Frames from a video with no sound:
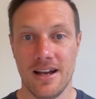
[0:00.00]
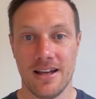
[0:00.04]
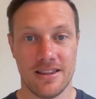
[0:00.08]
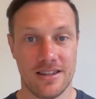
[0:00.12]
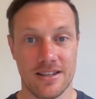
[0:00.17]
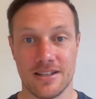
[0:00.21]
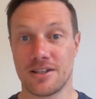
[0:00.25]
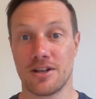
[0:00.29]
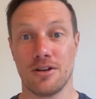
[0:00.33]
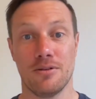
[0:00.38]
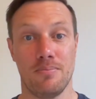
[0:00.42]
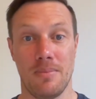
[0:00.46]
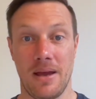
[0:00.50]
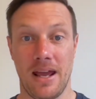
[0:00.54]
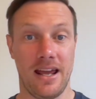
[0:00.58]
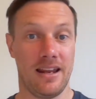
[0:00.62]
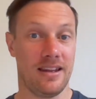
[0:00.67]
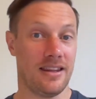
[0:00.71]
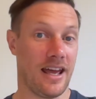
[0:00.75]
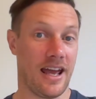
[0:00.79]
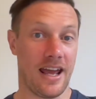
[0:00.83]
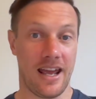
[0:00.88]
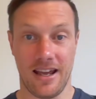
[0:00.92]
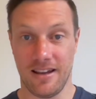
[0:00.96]
This could
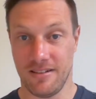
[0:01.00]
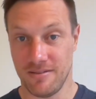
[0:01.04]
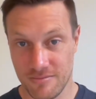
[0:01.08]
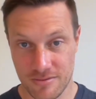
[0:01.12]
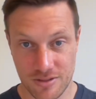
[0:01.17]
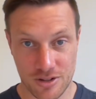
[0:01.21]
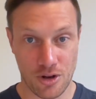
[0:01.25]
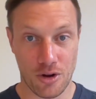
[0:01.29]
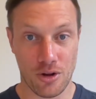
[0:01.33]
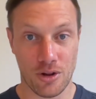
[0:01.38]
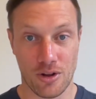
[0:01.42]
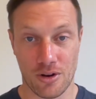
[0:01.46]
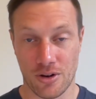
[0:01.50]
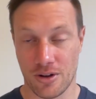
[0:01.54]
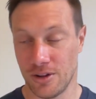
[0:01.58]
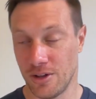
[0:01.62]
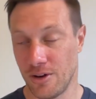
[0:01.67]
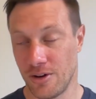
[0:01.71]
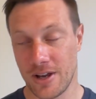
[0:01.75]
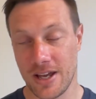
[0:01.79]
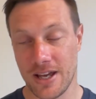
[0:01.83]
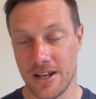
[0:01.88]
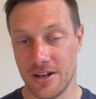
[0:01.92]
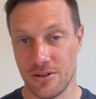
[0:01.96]
mean they no longer
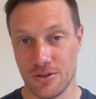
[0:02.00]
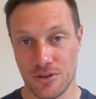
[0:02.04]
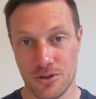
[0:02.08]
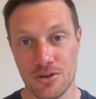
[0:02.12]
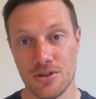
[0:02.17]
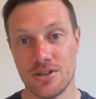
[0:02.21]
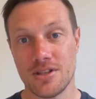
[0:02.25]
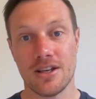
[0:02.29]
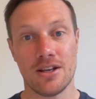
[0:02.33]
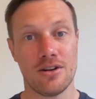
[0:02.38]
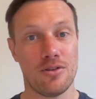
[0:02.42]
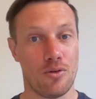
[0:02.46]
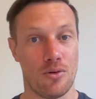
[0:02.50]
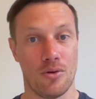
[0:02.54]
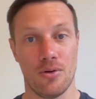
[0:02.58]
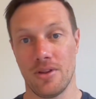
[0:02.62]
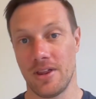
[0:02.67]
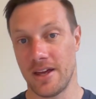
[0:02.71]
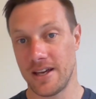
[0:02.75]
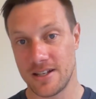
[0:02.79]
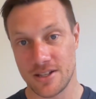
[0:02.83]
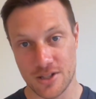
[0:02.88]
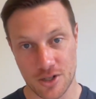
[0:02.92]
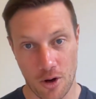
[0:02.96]
log in or use it, or
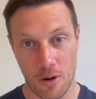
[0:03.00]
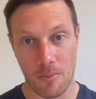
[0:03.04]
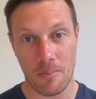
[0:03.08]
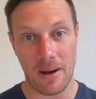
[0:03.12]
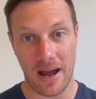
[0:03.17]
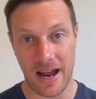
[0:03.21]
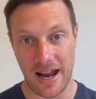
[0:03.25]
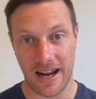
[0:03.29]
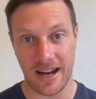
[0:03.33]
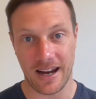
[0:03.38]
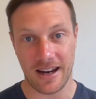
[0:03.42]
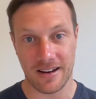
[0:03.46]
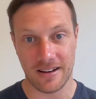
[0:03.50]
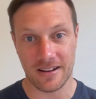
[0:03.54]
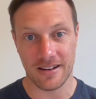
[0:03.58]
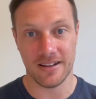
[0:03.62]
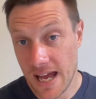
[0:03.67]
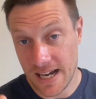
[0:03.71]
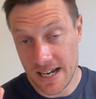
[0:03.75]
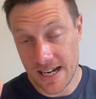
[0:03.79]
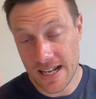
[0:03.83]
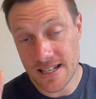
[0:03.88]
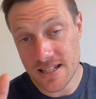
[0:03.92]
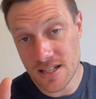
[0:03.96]
they stop paying.
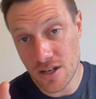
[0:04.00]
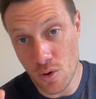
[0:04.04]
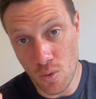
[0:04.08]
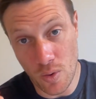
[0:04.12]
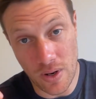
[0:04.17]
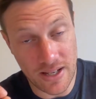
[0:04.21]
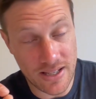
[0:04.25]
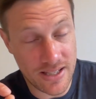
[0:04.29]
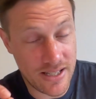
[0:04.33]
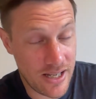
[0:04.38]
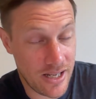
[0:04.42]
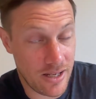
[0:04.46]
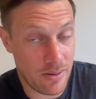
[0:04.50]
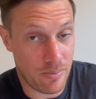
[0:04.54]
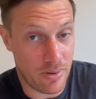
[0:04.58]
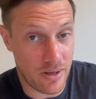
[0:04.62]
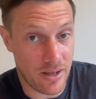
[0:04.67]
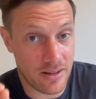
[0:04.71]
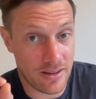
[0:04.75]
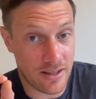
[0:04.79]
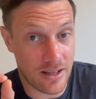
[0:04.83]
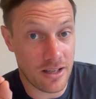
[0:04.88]
And here's a quick tidbit